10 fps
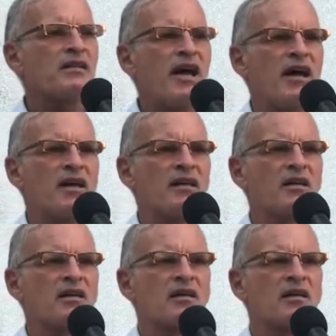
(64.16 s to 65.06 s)

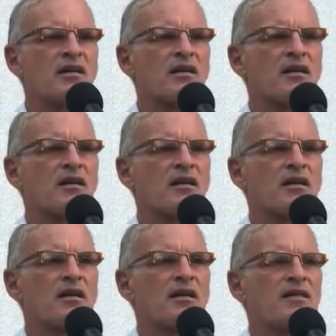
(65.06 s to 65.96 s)
day
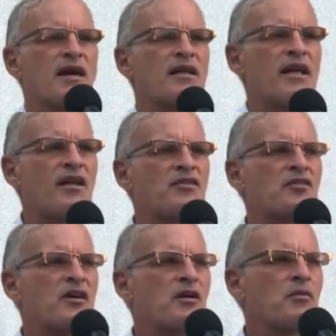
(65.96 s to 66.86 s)
that
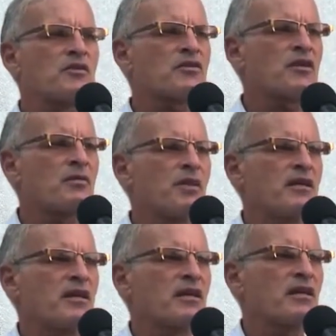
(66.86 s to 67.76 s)
Israel was
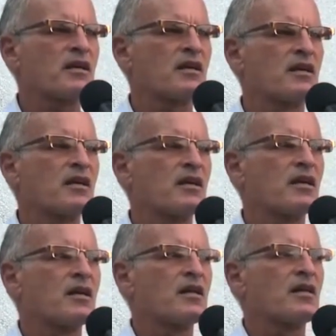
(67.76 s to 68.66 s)
committing
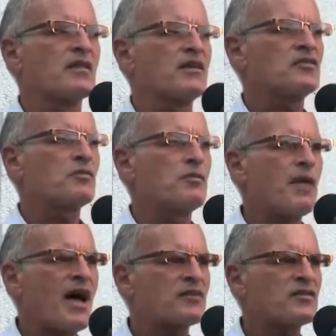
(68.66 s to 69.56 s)
these
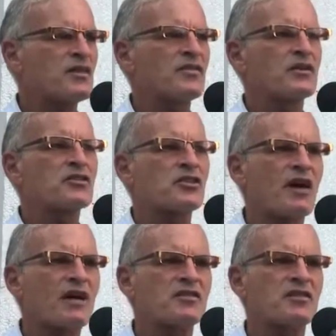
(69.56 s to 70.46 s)
massive
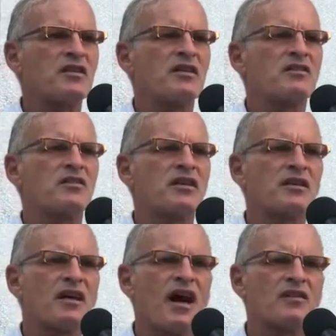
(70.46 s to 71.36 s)
atrocities
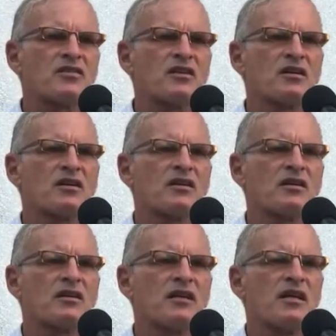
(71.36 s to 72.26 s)
in Gaza,
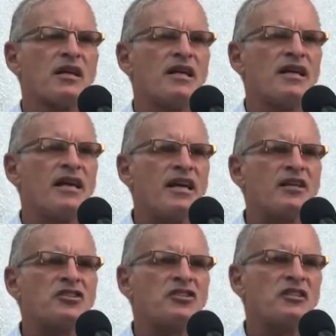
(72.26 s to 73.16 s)

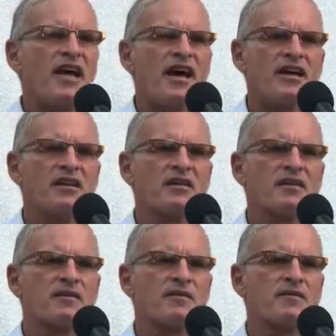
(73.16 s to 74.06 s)
each day